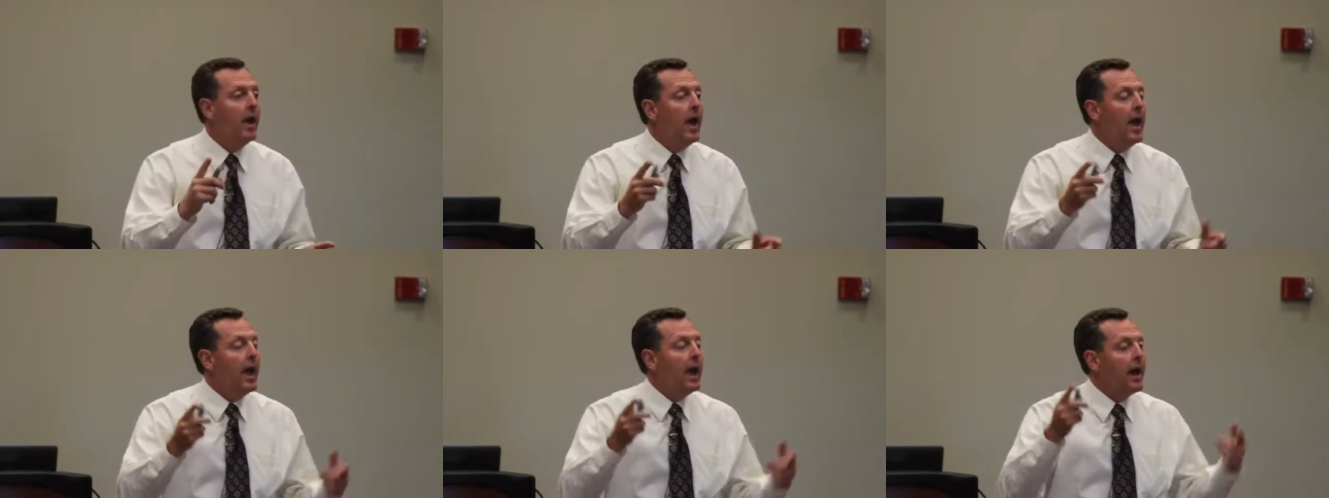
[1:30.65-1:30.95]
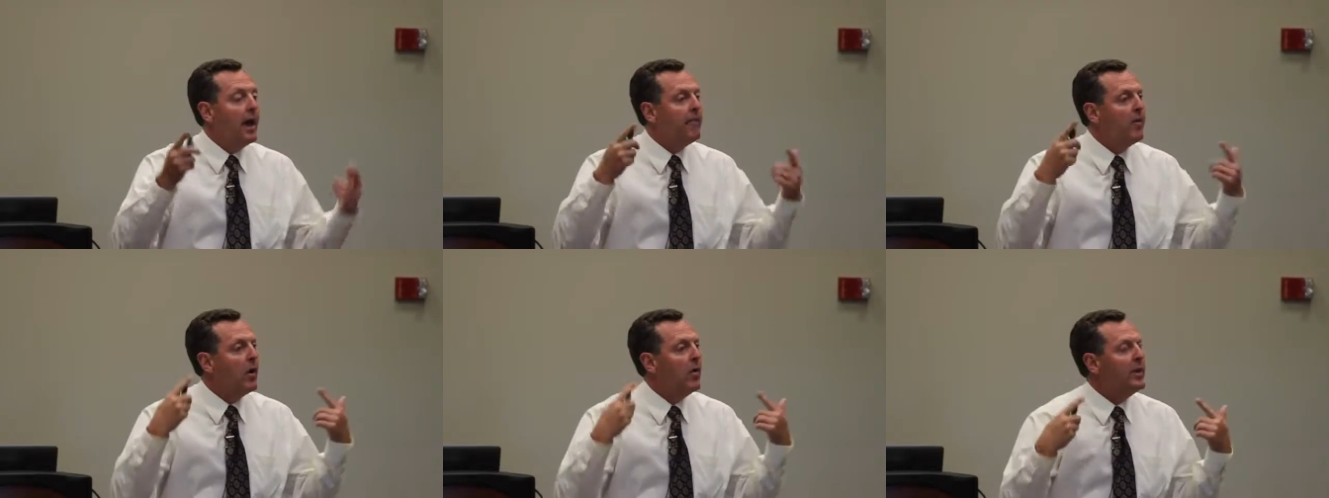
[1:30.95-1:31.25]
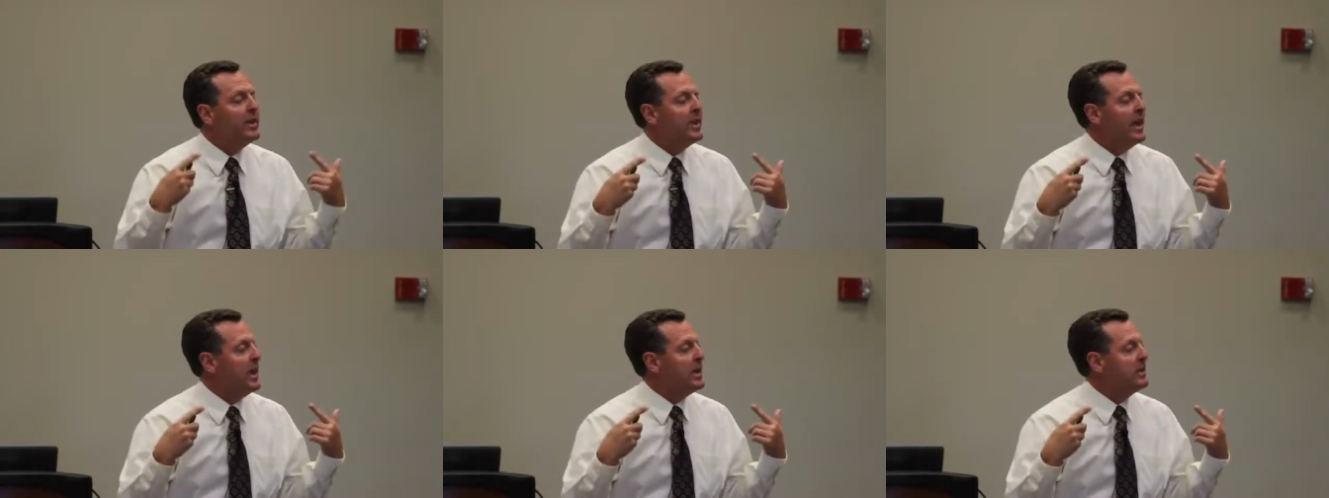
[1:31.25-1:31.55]
and I've
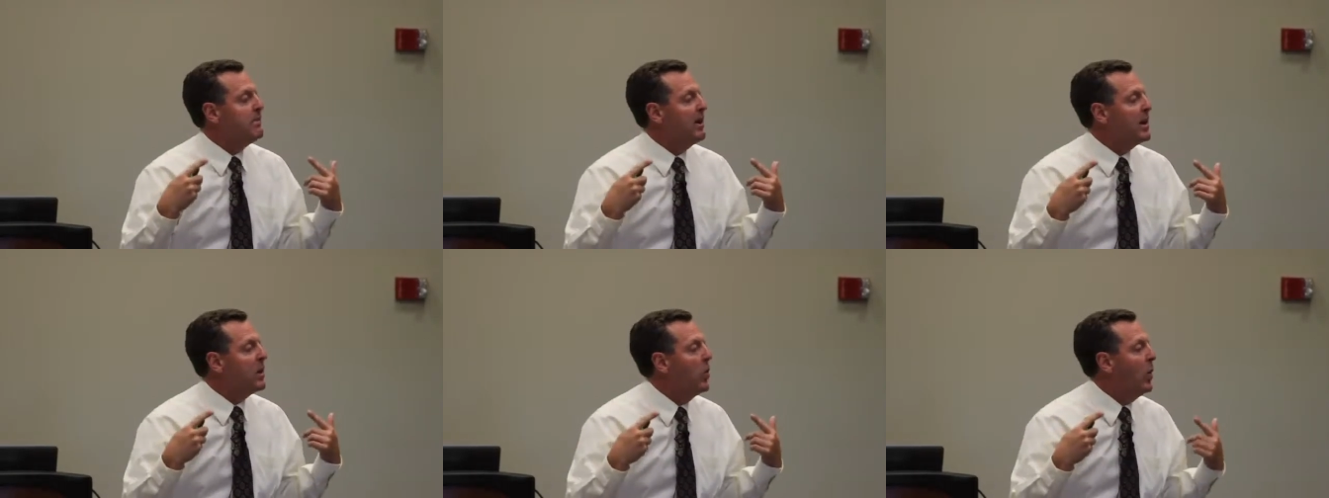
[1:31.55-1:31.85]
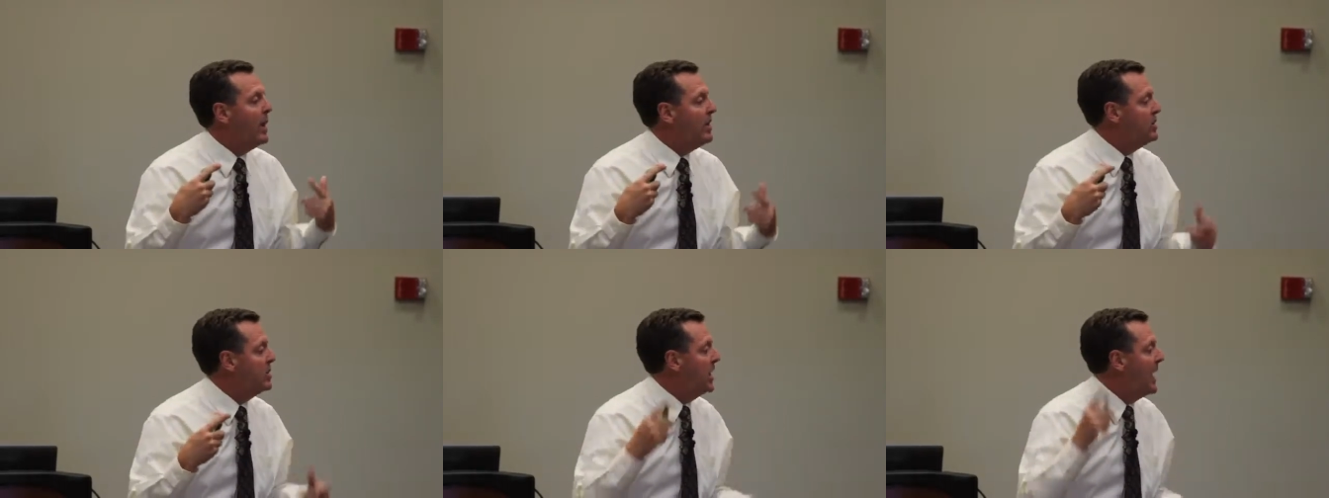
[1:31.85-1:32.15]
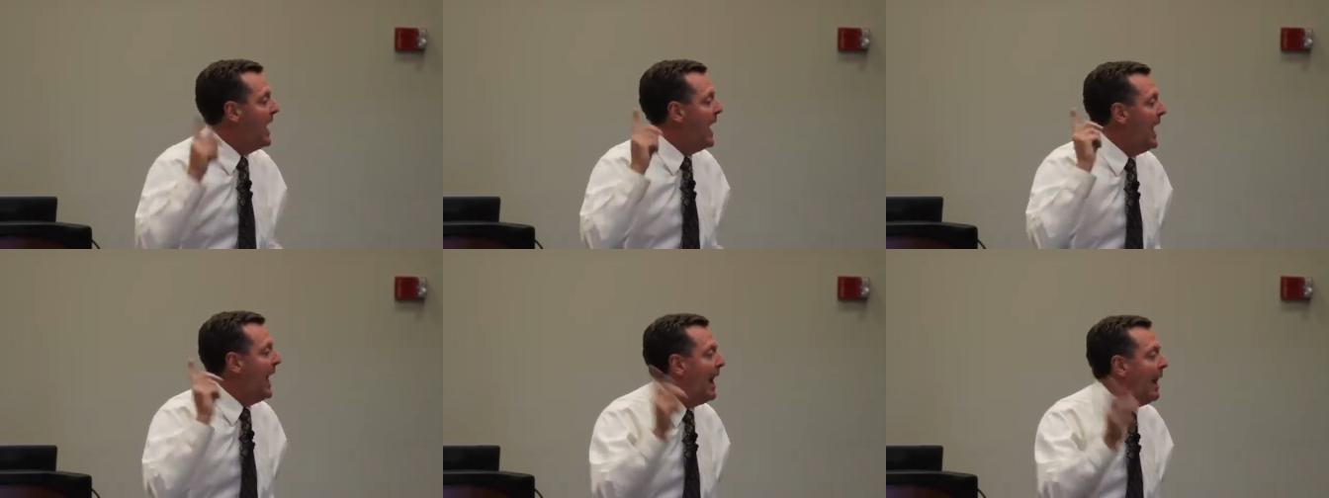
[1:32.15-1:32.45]
always asked my question,
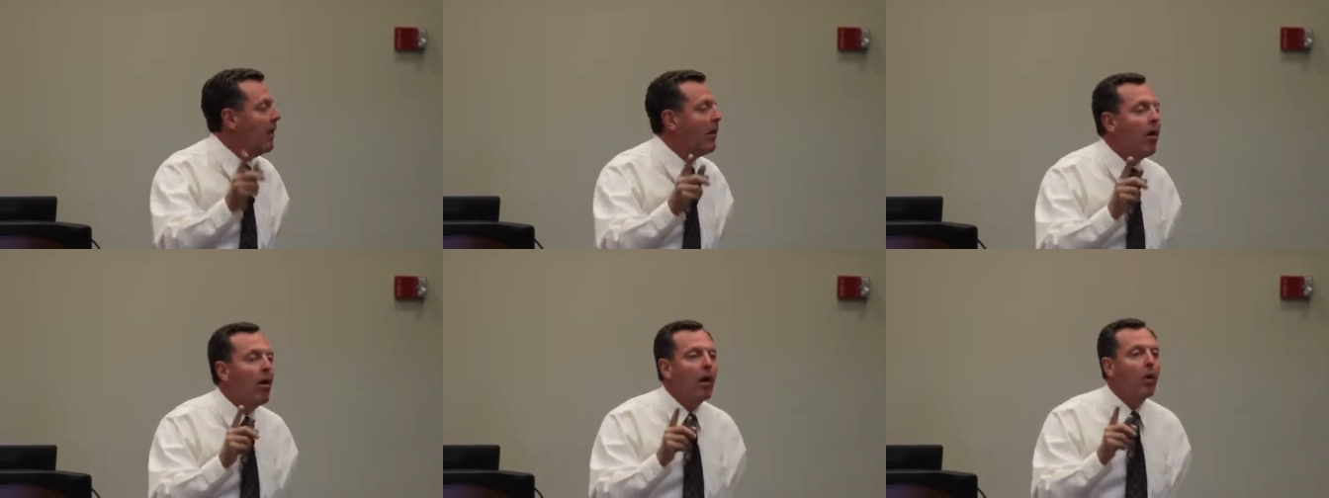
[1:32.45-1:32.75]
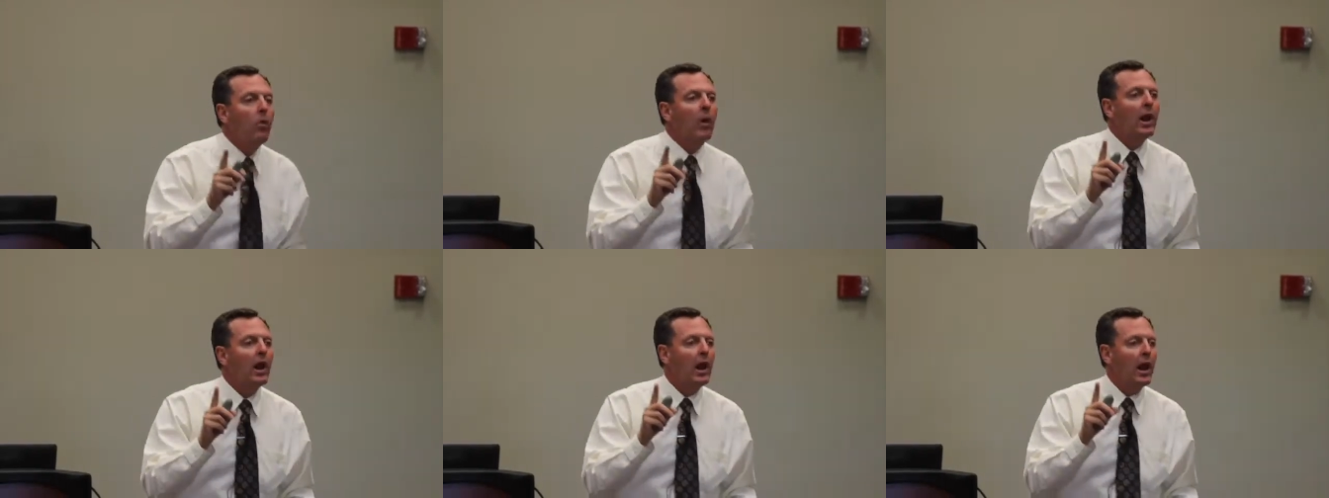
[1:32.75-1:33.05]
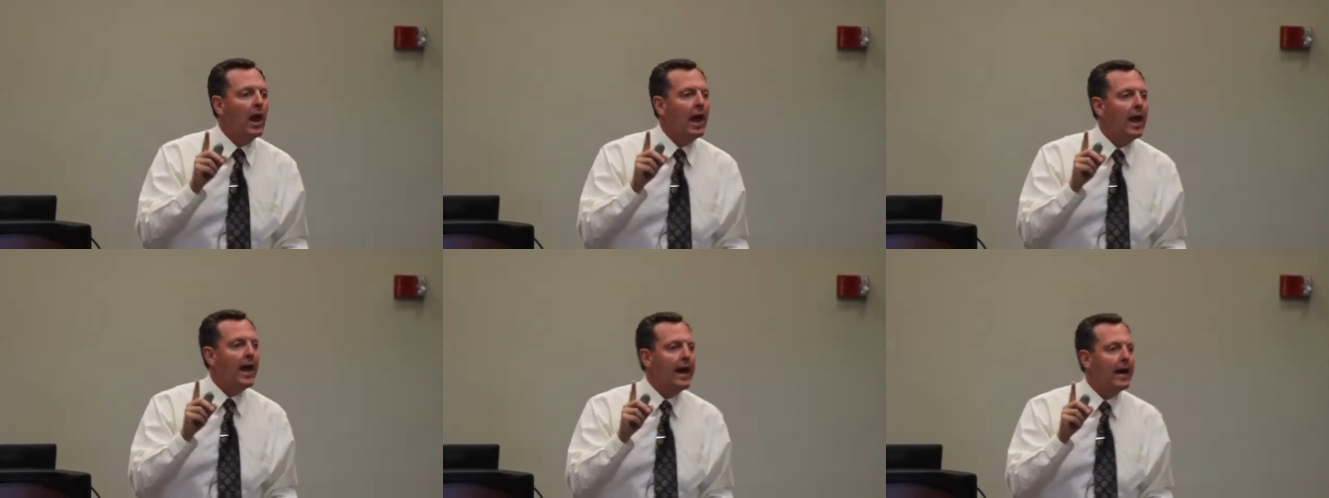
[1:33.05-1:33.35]
how long will it
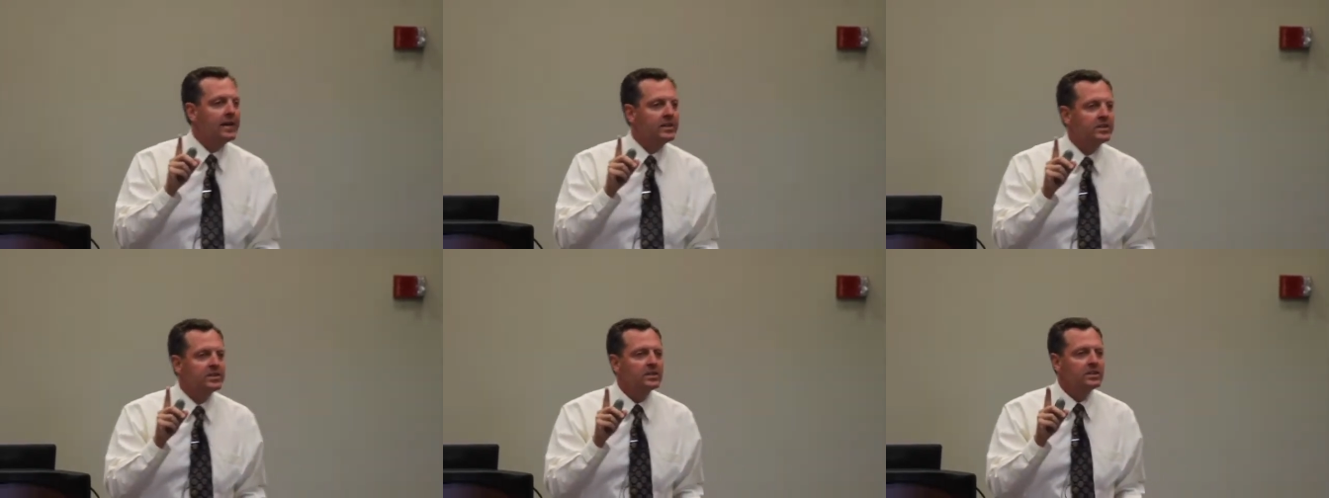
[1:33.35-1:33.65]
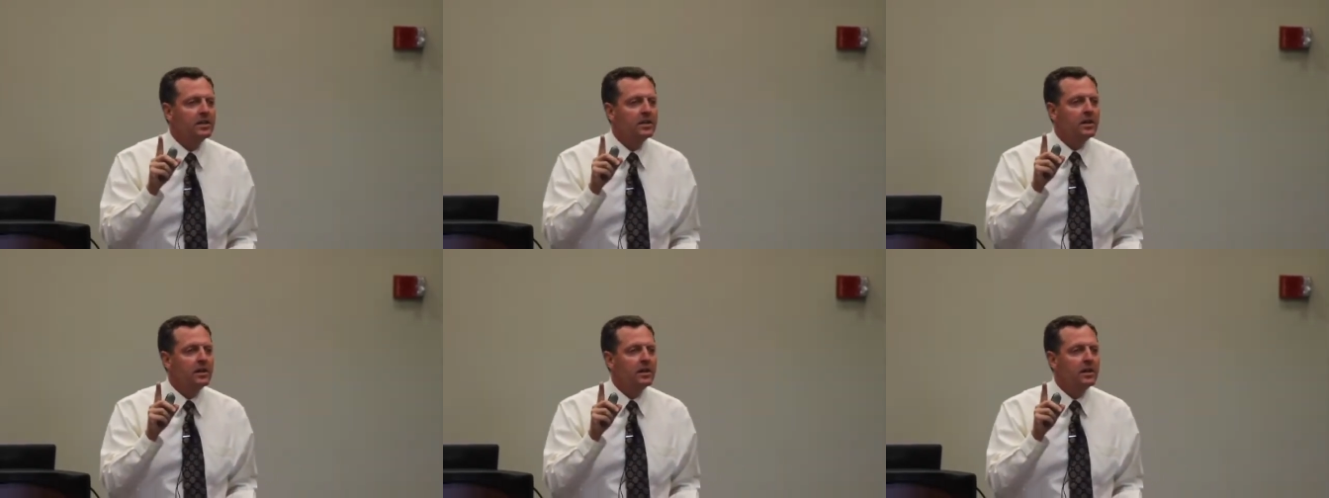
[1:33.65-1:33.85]
last?